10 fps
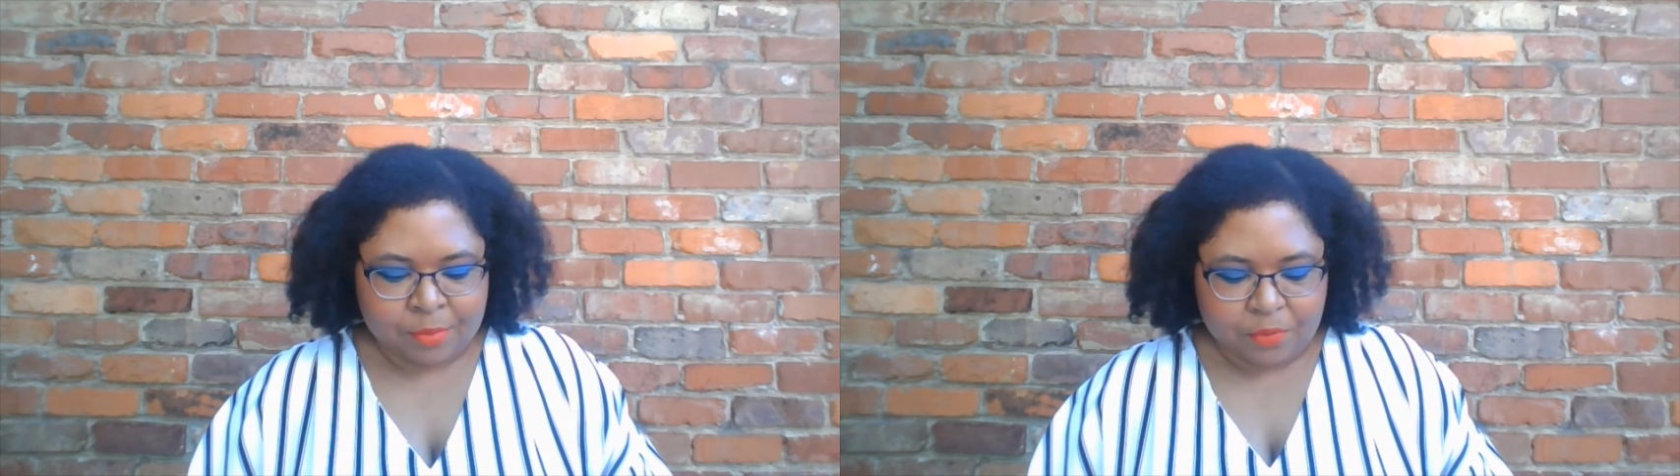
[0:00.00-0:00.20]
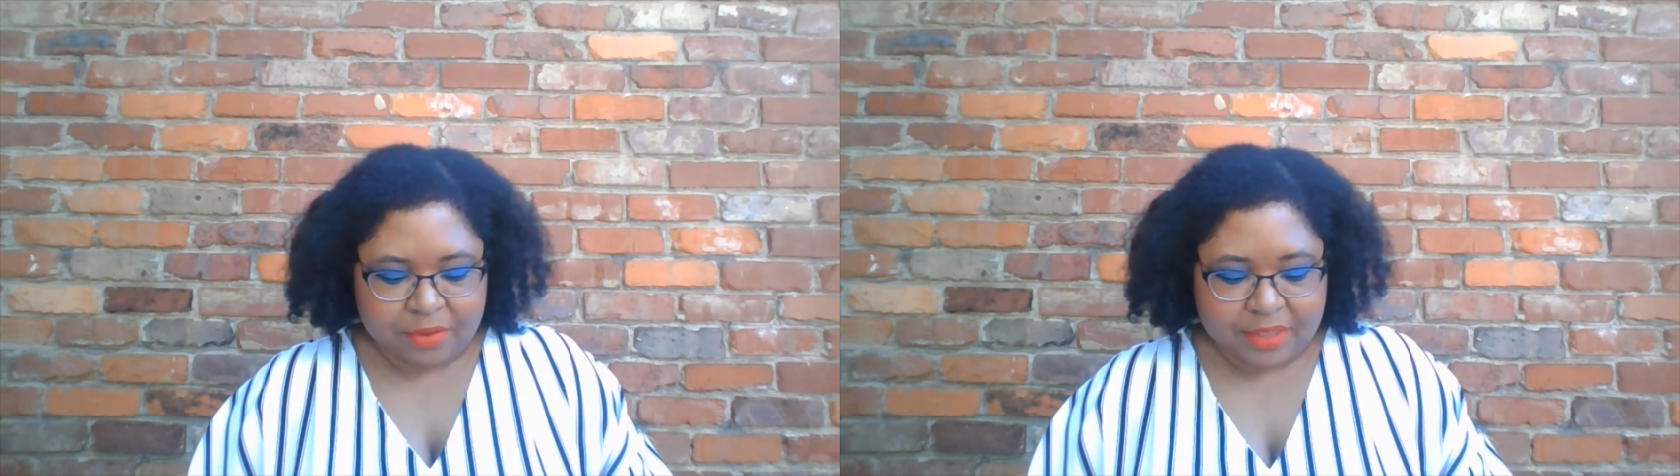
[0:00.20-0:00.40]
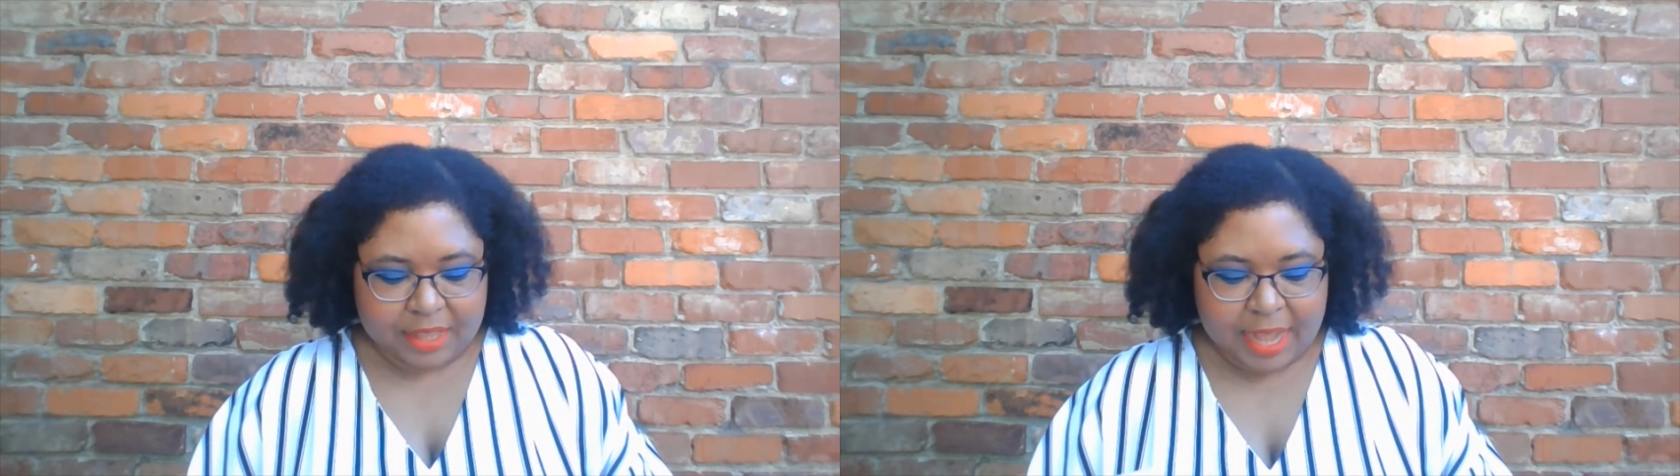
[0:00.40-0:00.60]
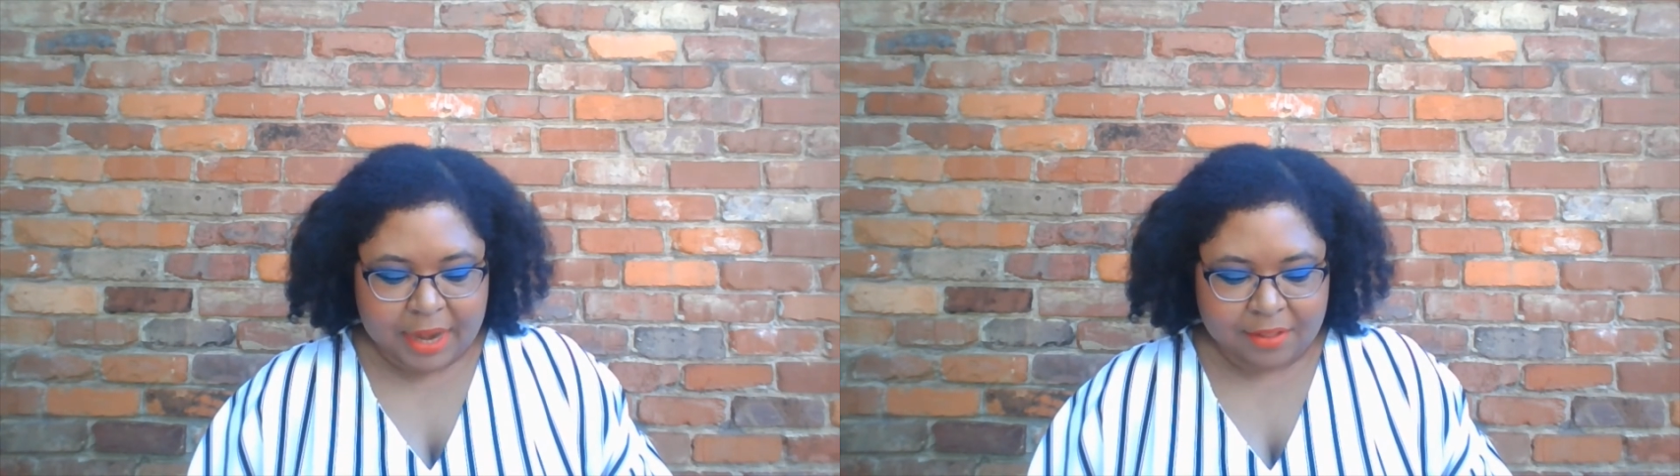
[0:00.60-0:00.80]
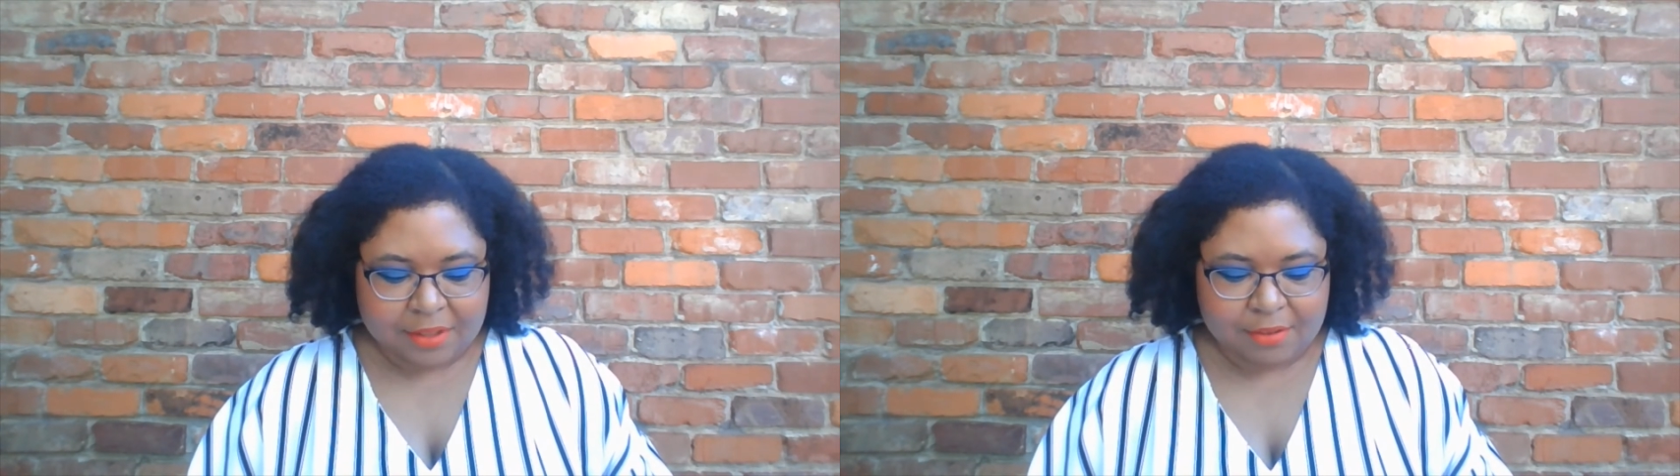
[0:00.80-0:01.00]
was the
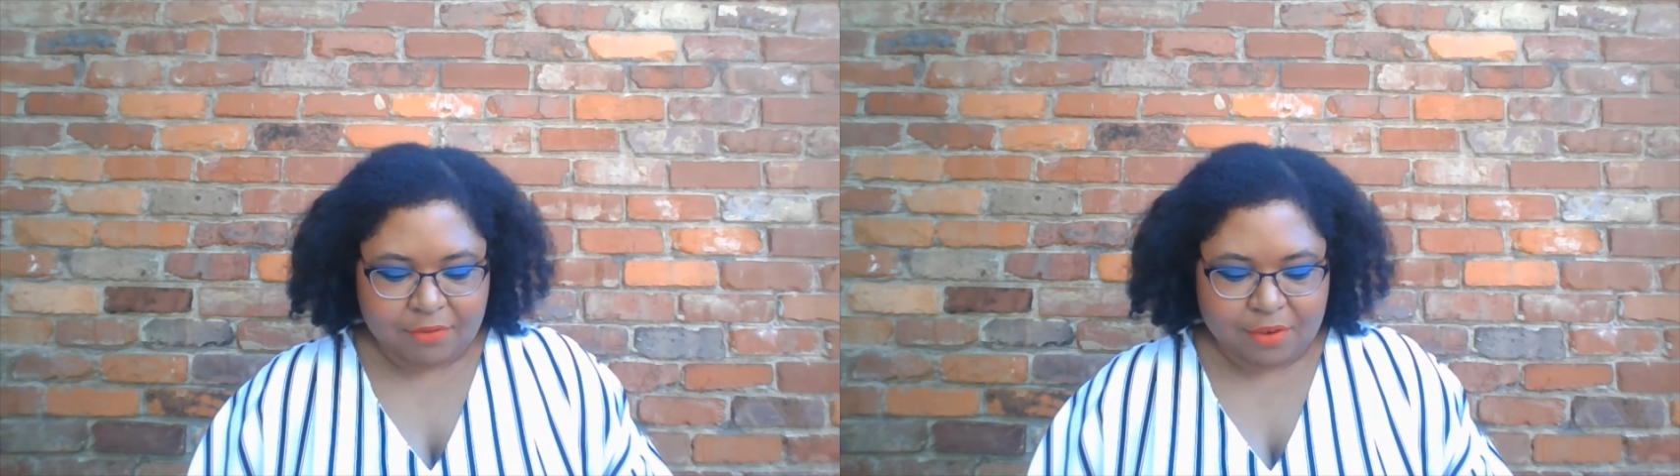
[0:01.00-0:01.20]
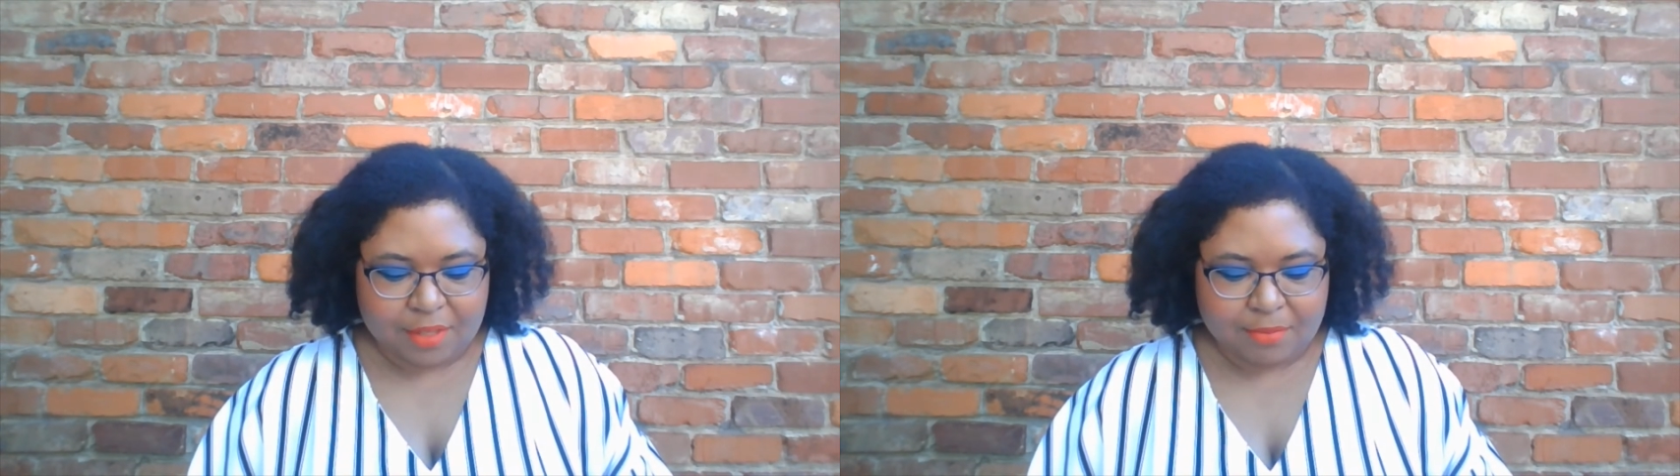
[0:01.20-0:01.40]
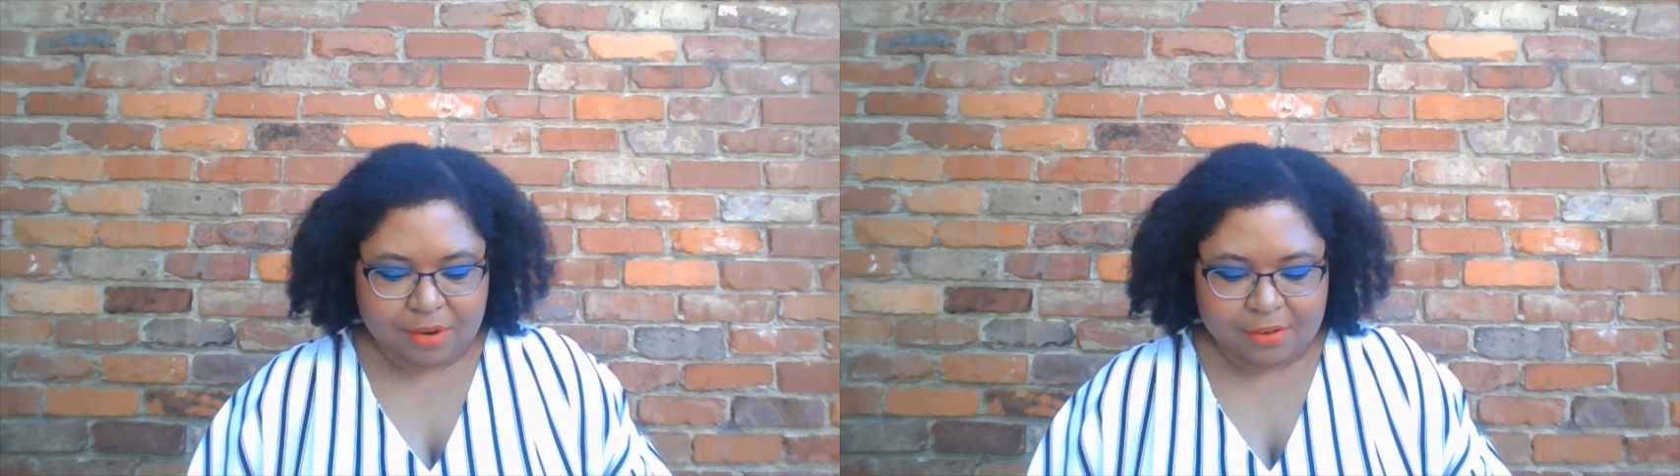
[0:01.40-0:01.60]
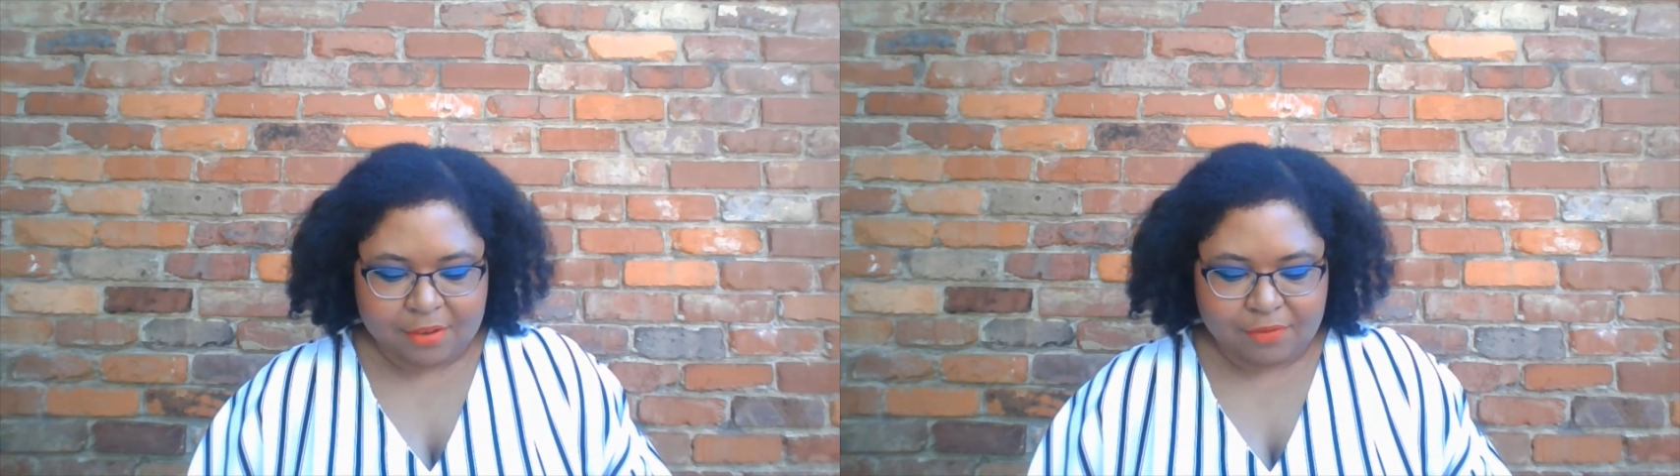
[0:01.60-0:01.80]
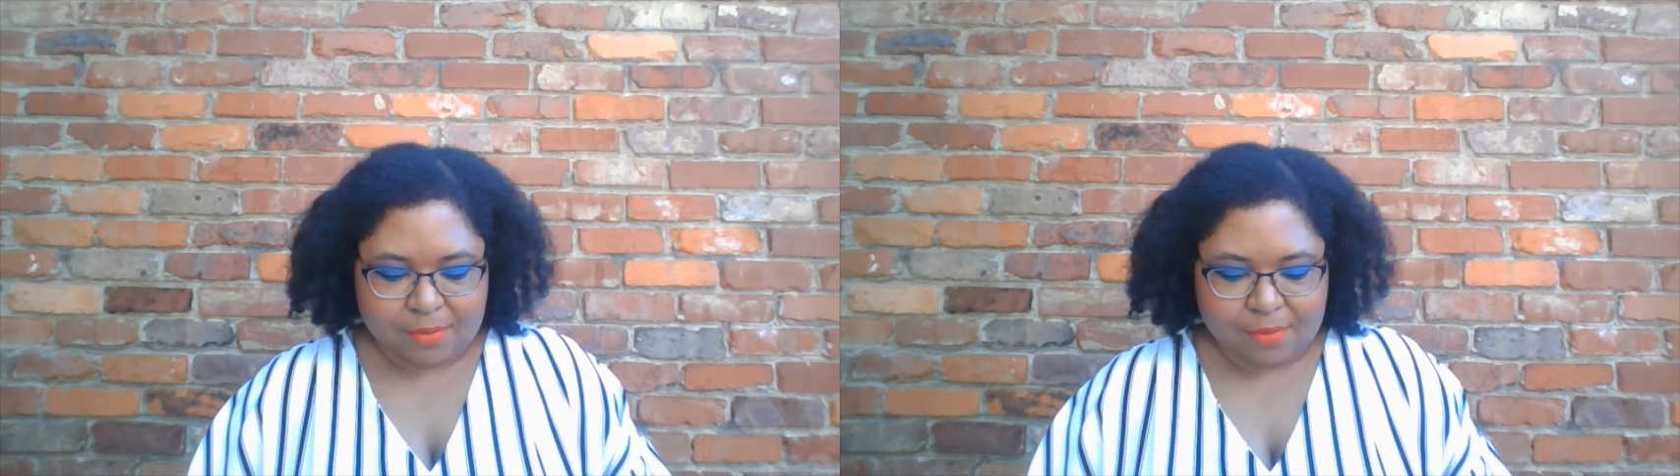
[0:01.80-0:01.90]
catalyst for the marches